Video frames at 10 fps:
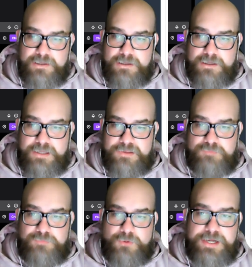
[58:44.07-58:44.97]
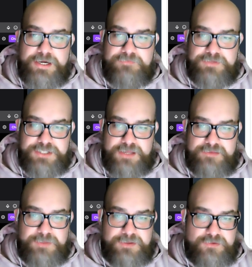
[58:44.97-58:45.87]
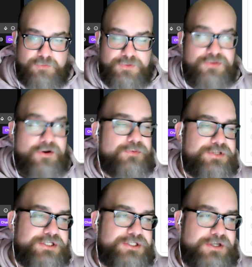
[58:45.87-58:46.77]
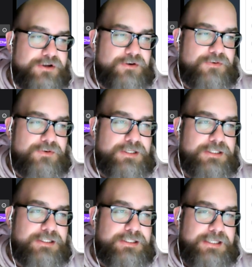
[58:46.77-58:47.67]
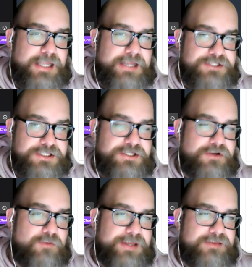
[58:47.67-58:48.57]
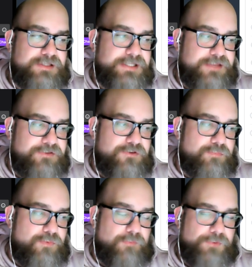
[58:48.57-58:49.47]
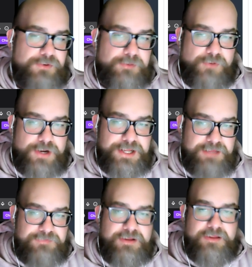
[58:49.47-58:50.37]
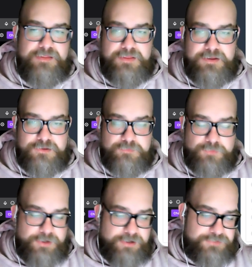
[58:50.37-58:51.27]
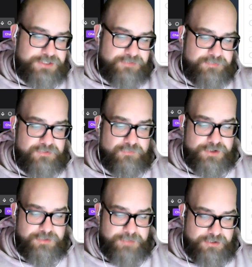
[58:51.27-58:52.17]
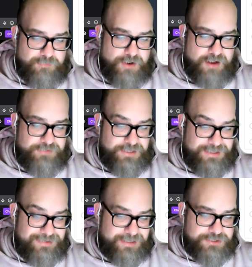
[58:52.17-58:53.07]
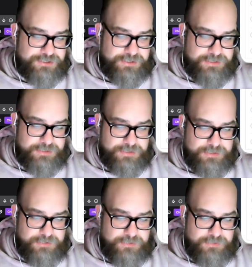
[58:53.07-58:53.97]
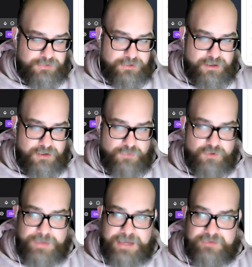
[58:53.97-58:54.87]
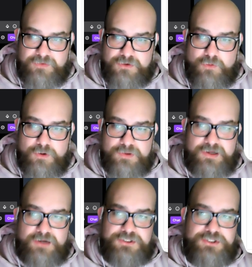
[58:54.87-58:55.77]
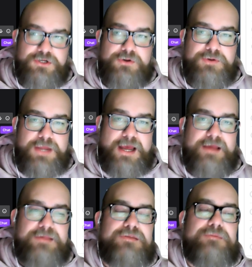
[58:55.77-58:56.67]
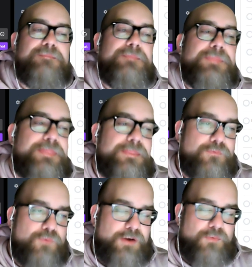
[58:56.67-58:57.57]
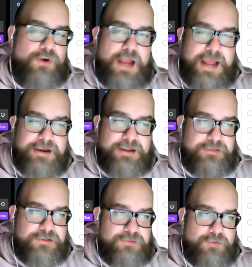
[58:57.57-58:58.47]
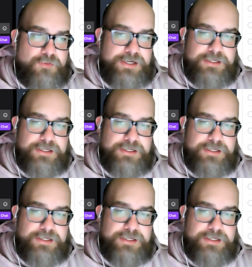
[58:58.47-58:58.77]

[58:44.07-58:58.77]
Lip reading: Exploitative adjustments. So we start with GTO, and GTO basically gets you to a point where you can break even, and the exploitative adjustments are where you make your profit, essentially. We'll go back to the course, and I'll just show you guys where we're at this point.